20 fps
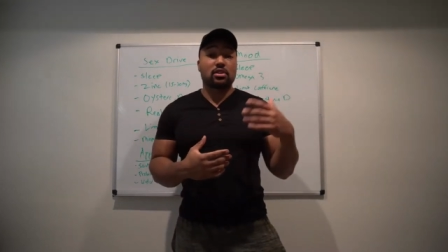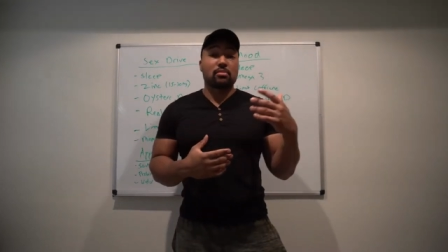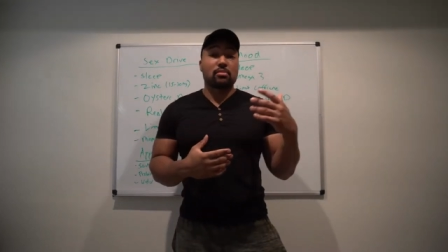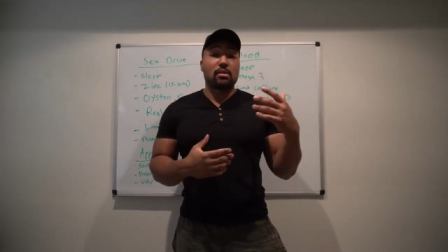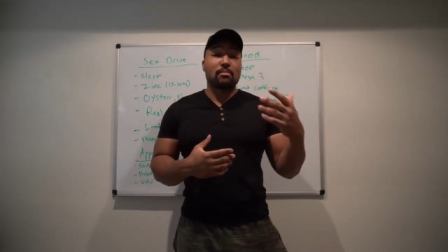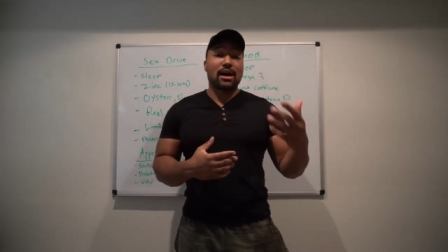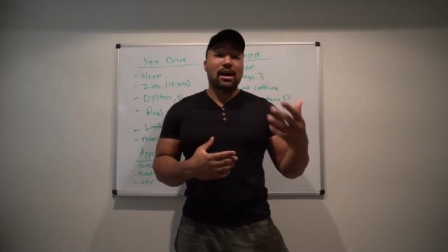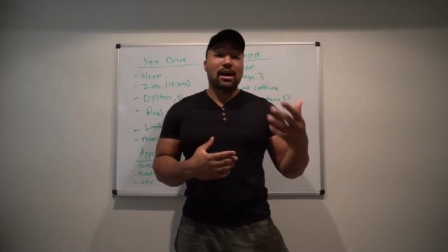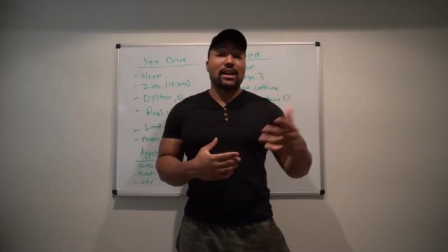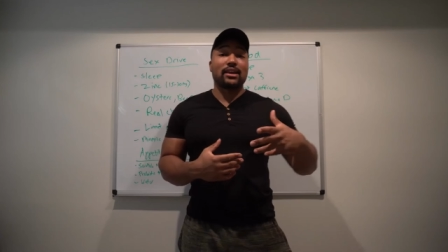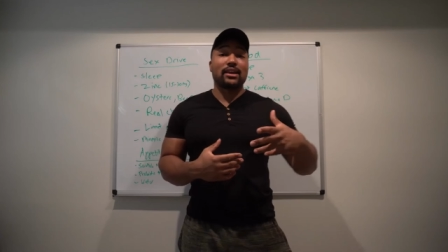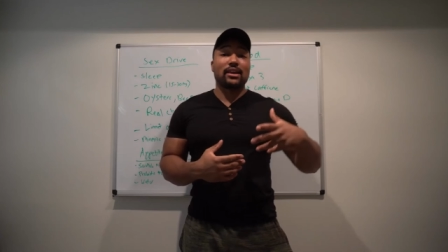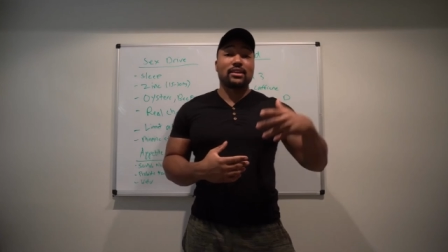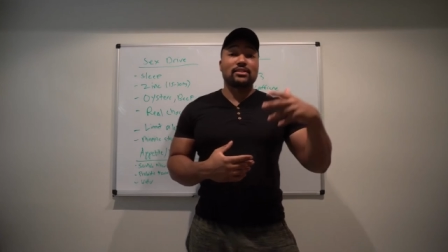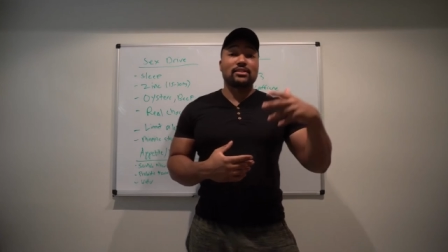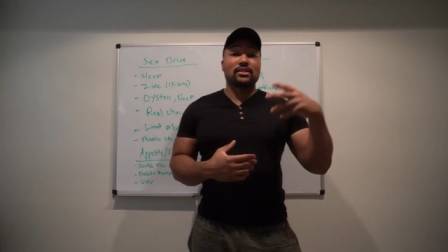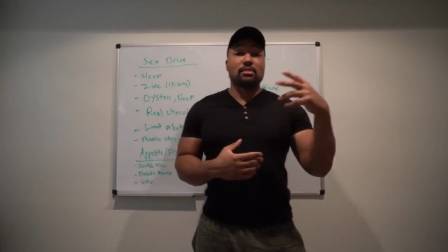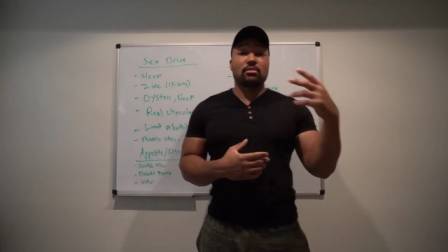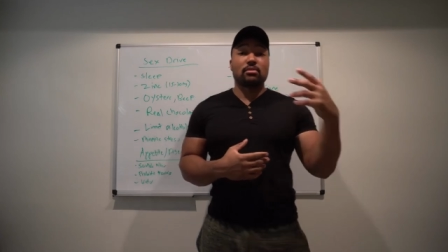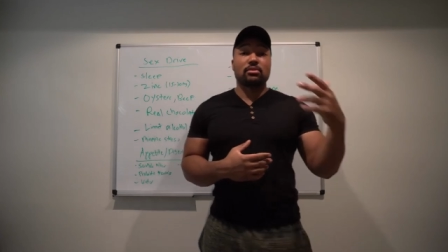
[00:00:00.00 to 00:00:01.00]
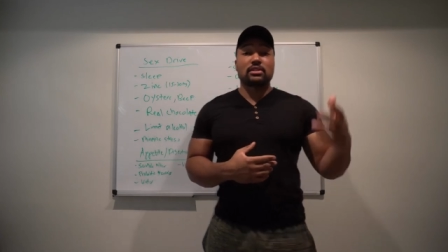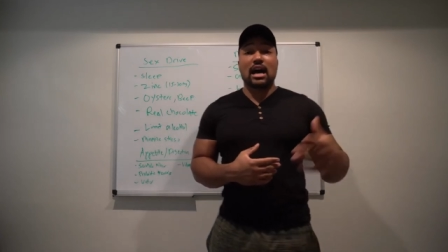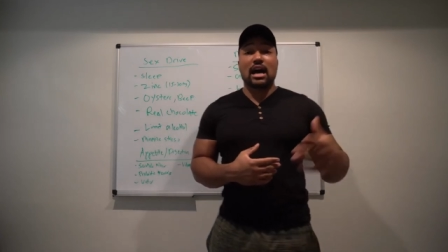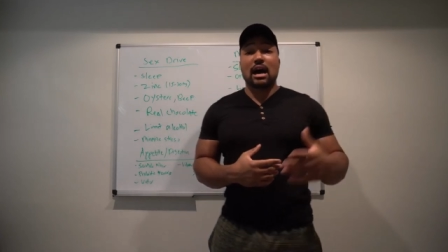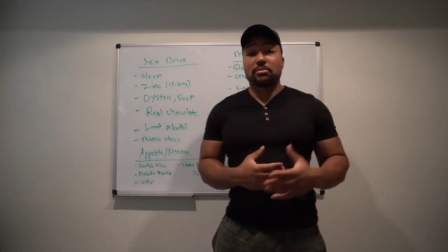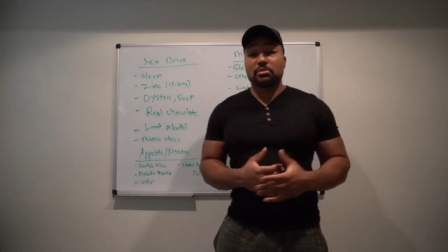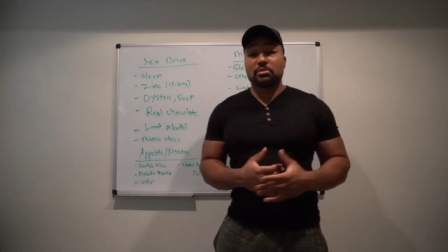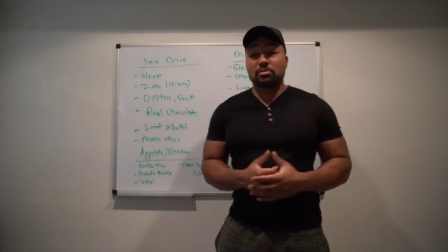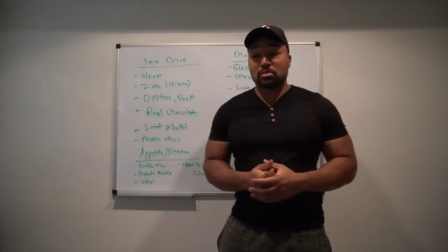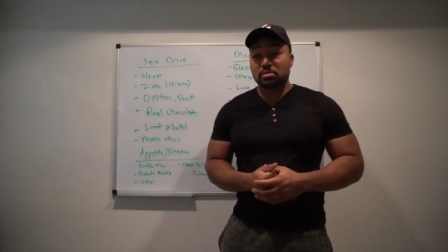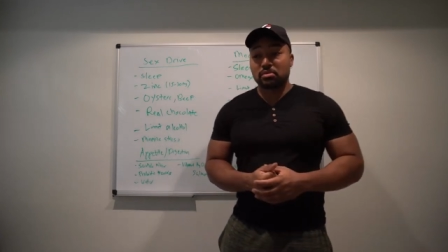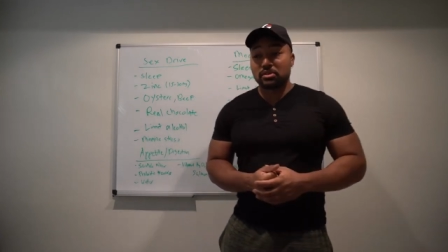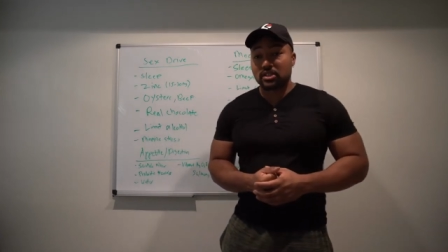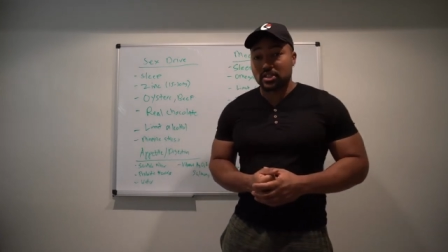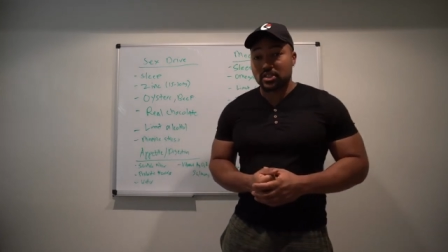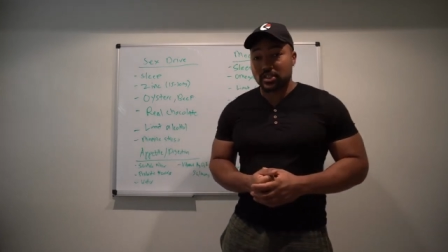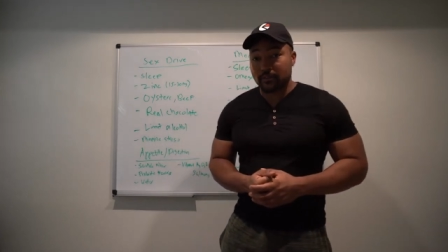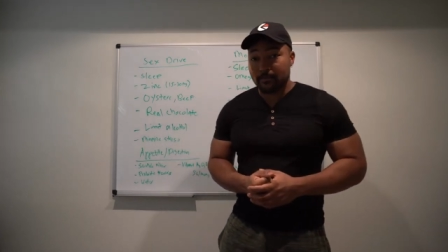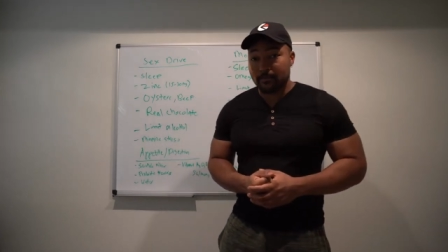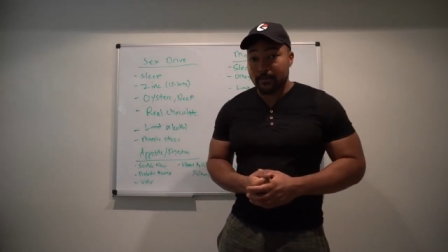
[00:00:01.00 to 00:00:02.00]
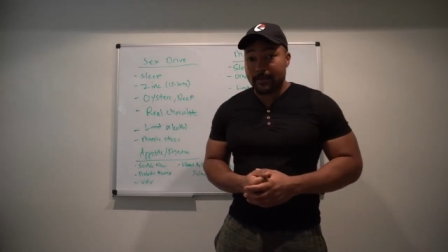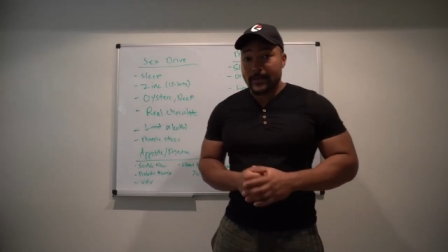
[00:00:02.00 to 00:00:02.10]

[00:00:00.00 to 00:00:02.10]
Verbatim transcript: that my body is in the most optimal position?